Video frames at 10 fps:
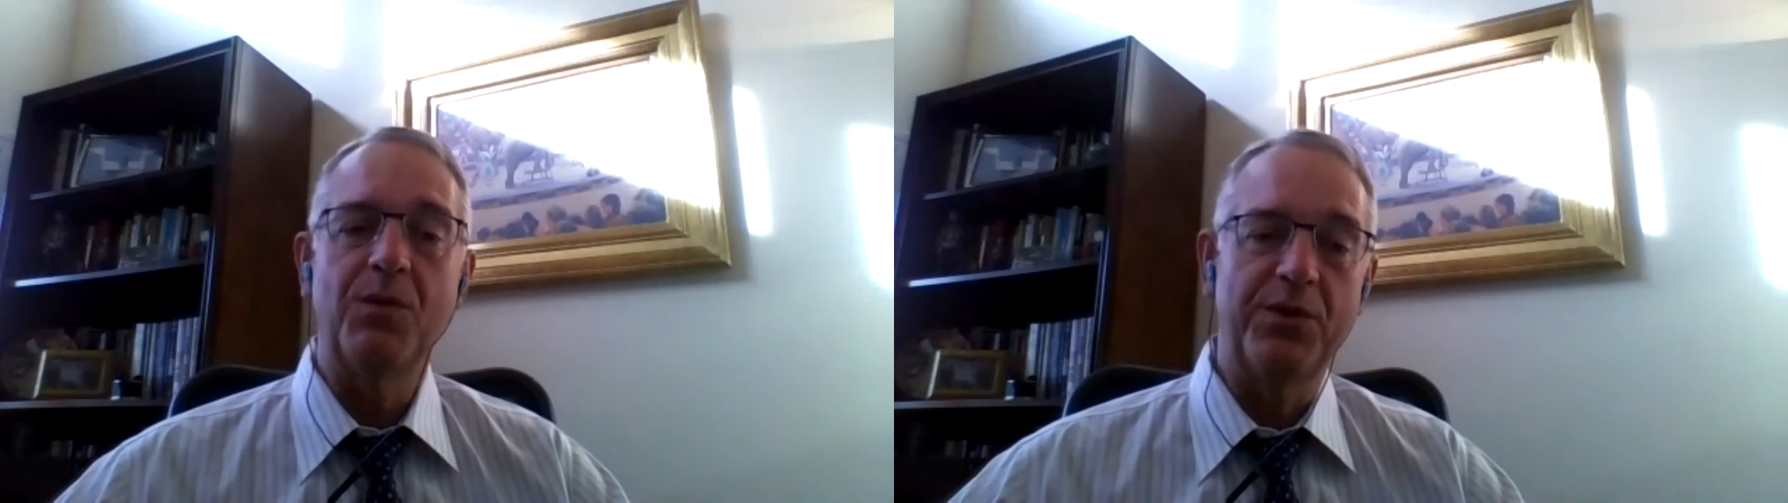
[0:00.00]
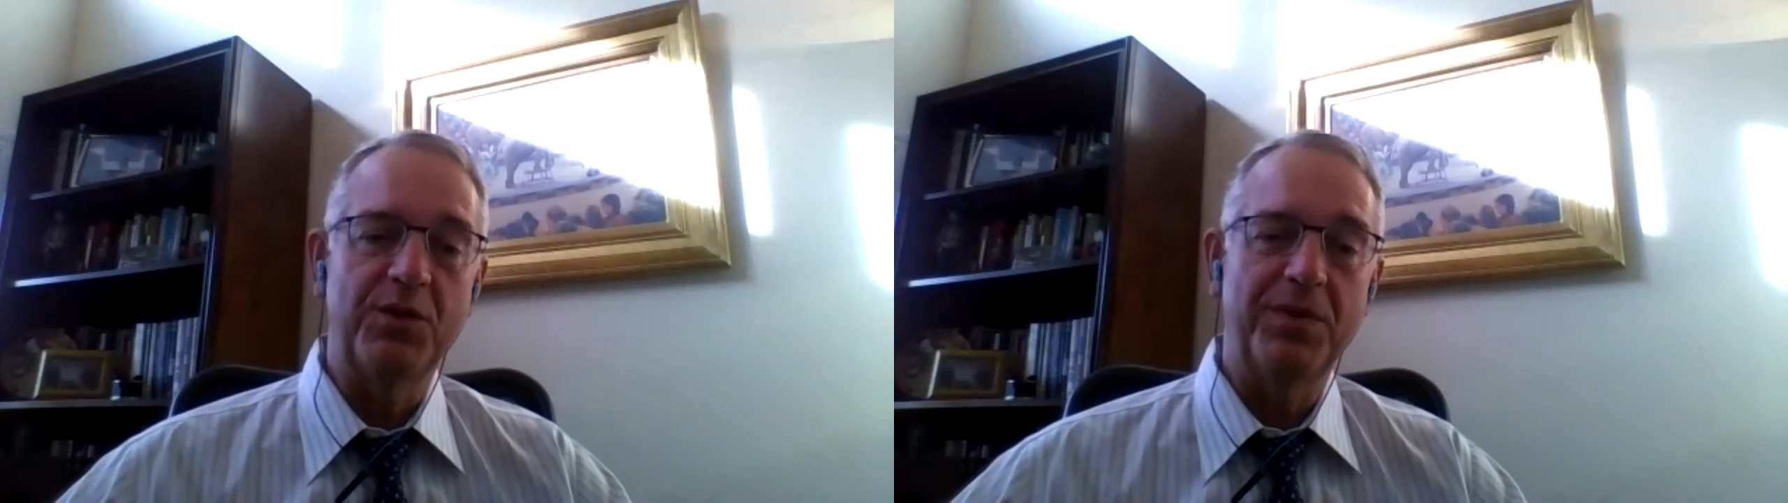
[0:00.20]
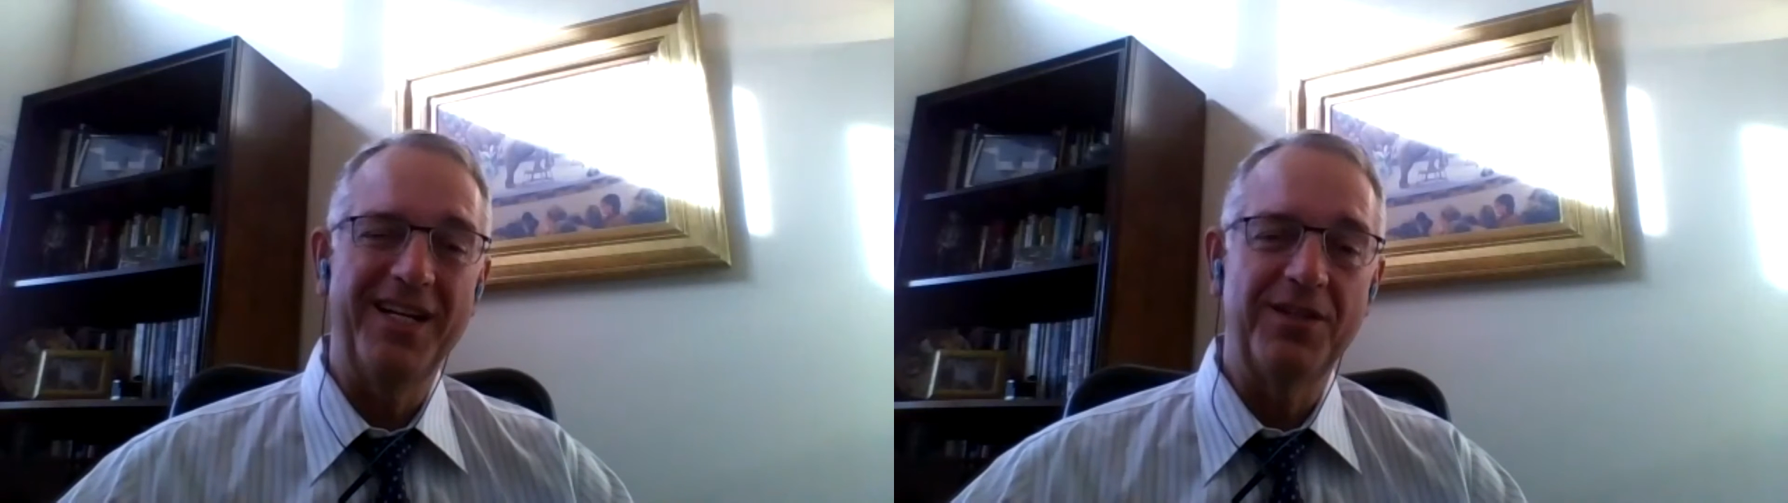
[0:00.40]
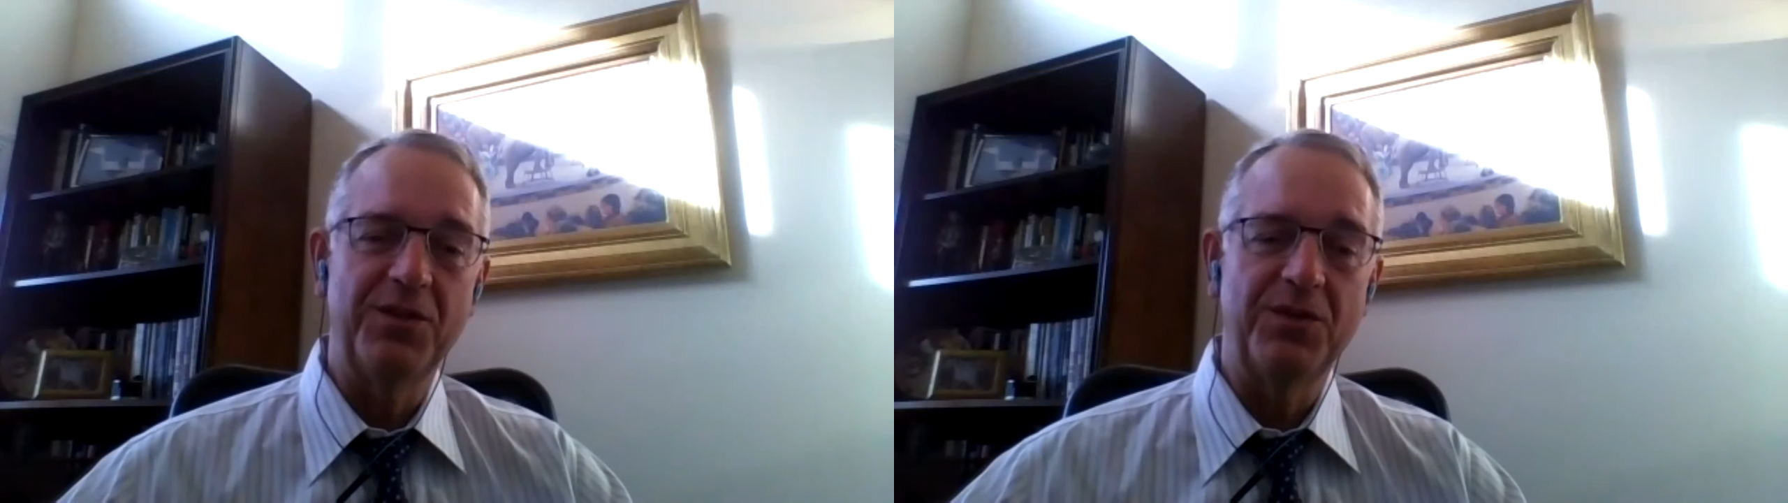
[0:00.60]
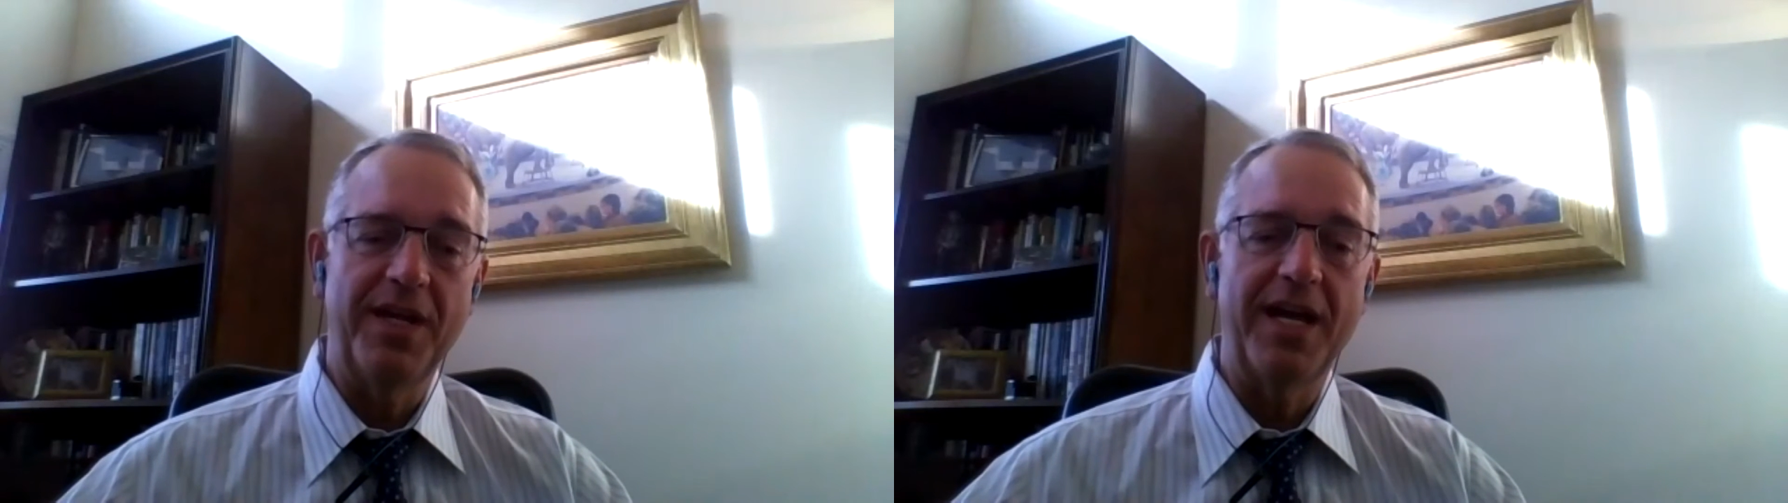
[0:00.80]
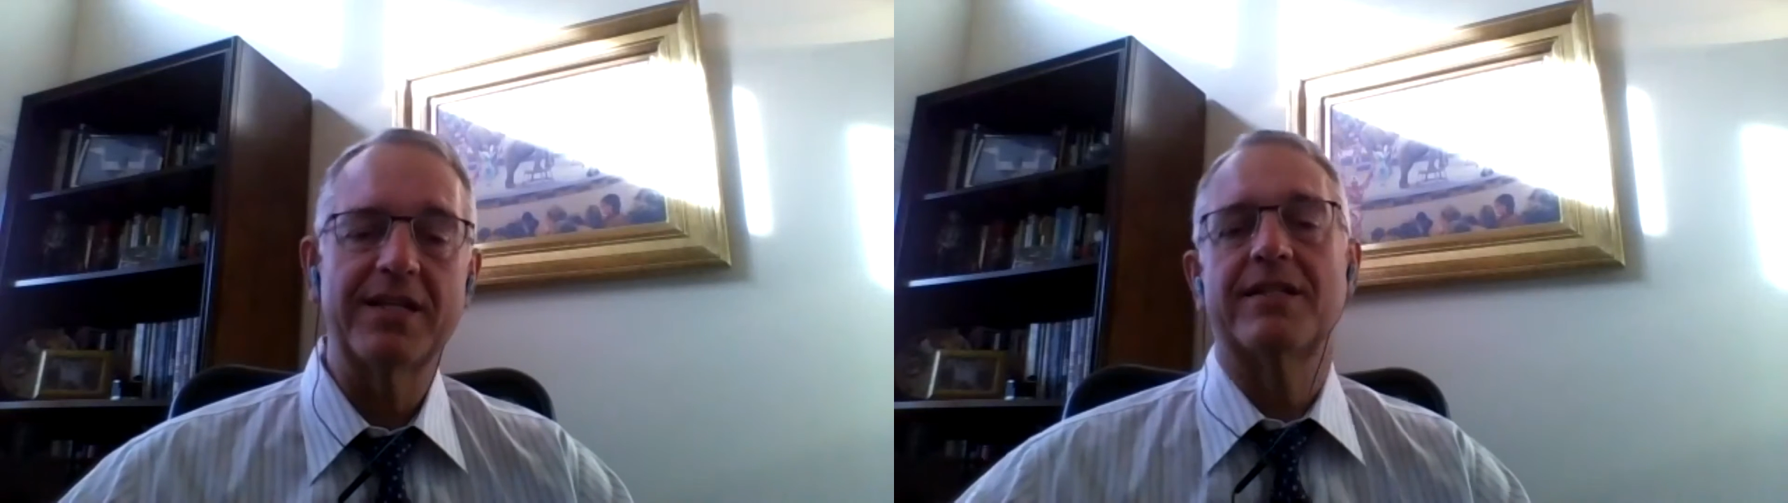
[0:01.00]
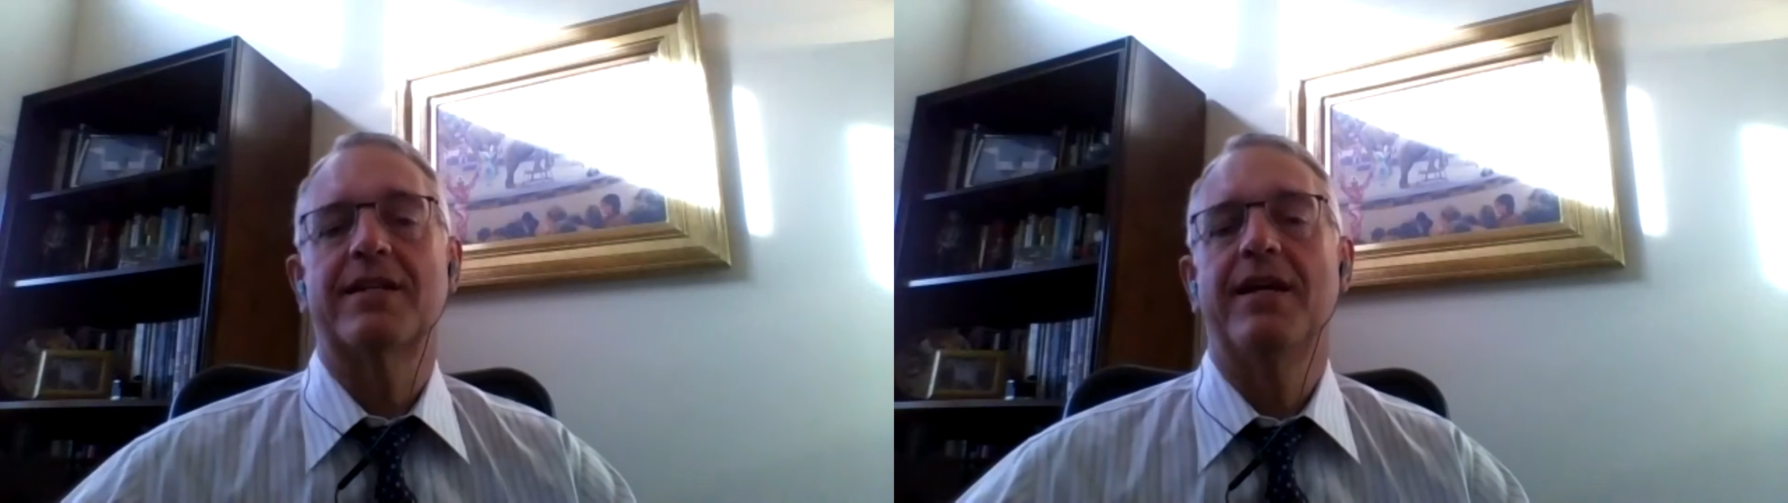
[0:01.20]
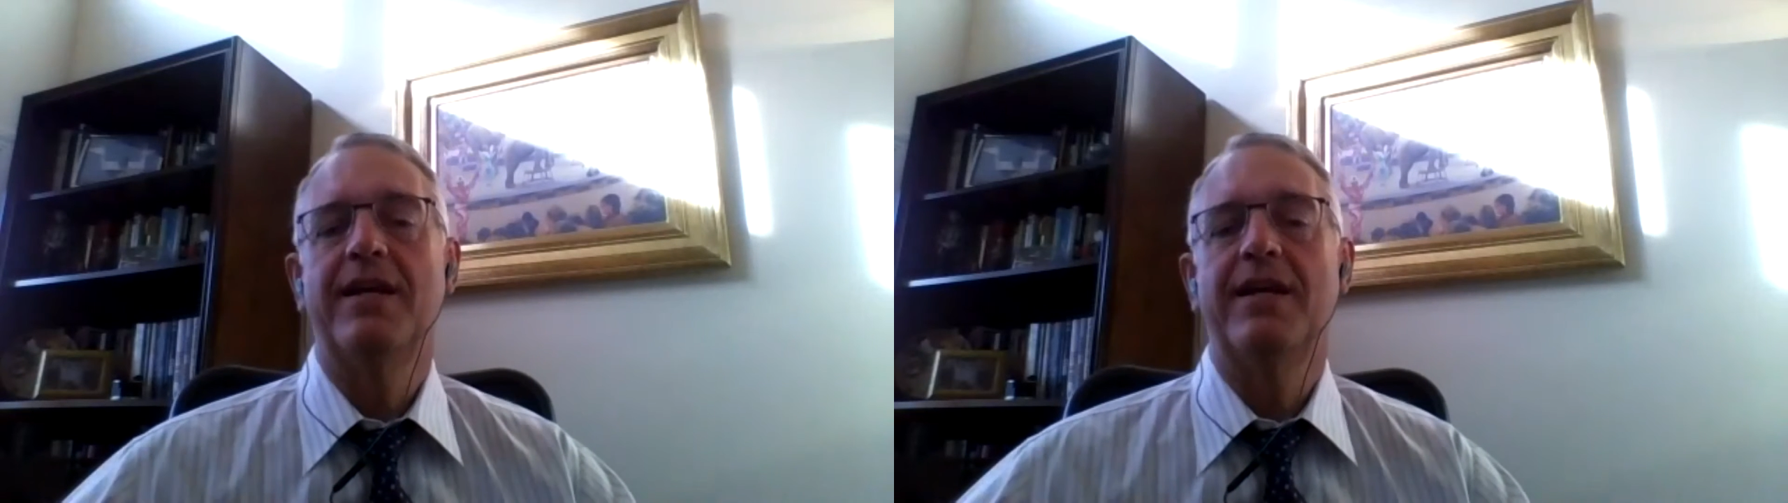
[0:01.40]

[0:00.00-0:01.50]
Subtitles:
What do you plan to do next?